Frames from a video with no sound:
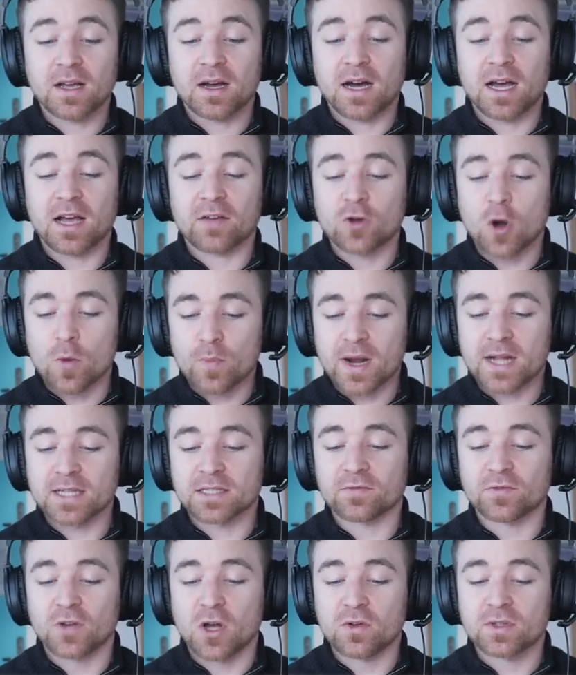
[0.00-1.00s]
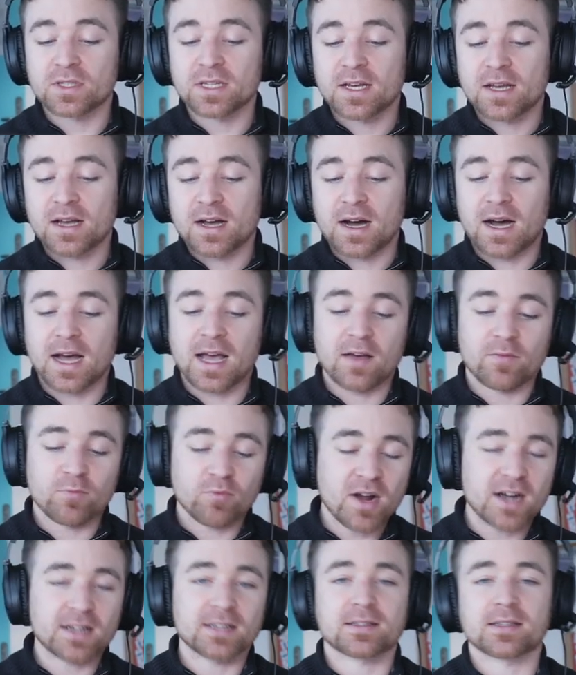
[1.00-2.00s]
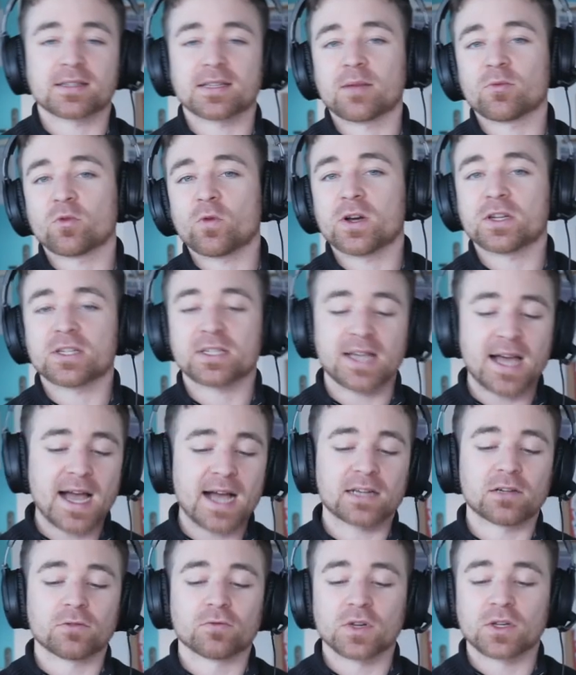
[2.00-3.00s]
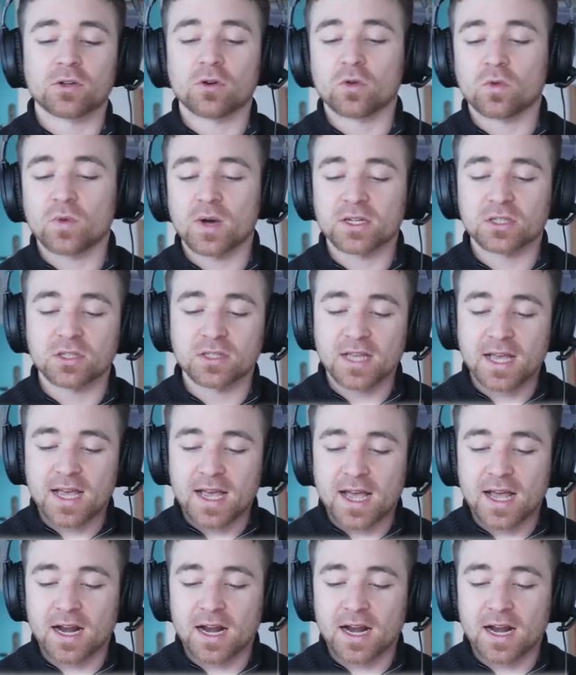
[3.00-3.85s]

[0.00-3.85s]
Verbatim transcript: I have comprehensive notes, I have practice exam questions, active recall questions,